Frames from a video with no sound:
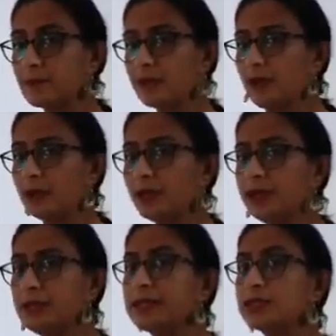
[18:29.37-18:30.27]

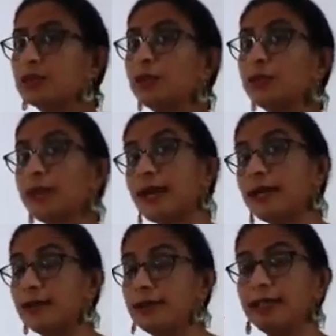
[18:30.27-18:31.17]
Okay, so
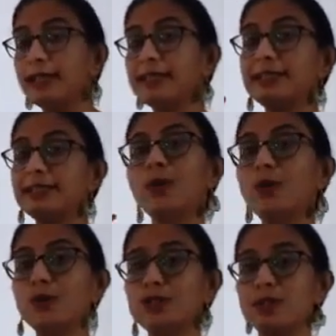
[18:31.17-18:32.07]
earlier I said the
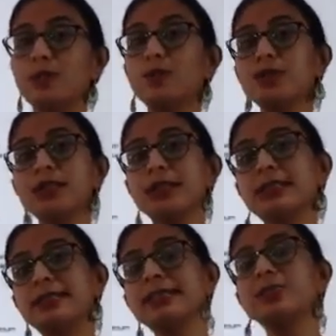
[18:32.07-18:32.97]
host in the
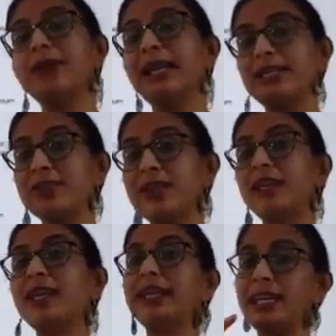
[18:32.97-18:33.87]
sense while
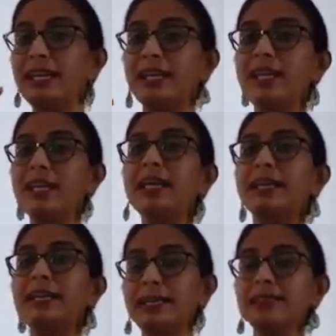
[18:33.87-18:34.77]
extracting DNA,
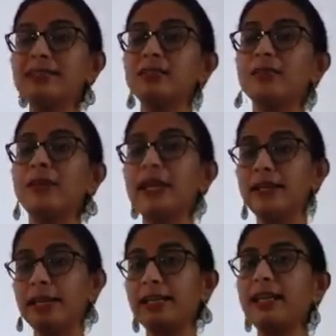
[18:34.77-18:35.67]
that is we are
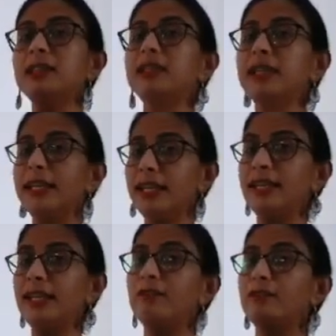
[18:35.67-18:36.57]
taking the
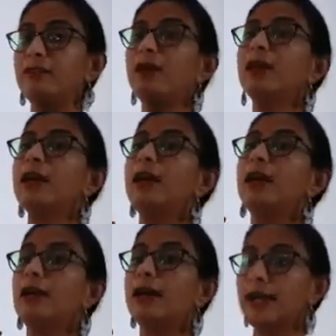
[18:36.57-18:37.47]
DNA for
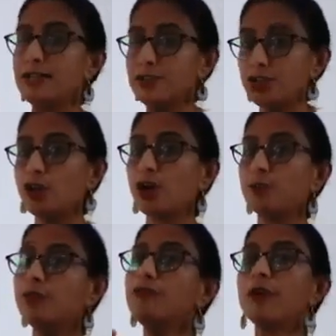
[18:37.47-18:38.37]
insulin
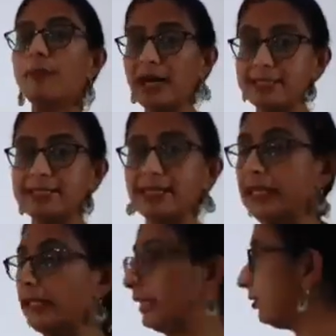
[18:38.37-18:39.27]
hormone from us.
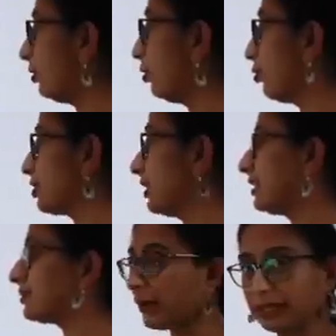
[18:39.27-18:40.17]
Here the host cell
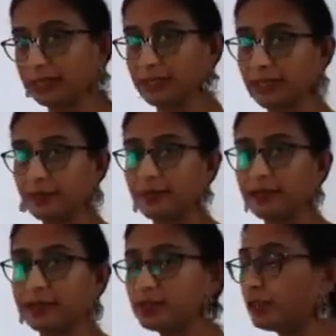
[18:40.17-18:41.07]
is bacteria.
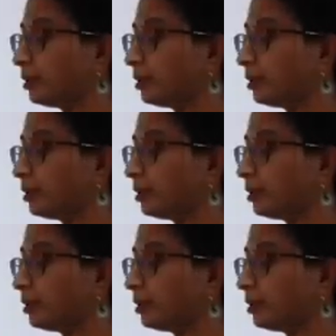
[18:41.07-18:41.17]
Understood?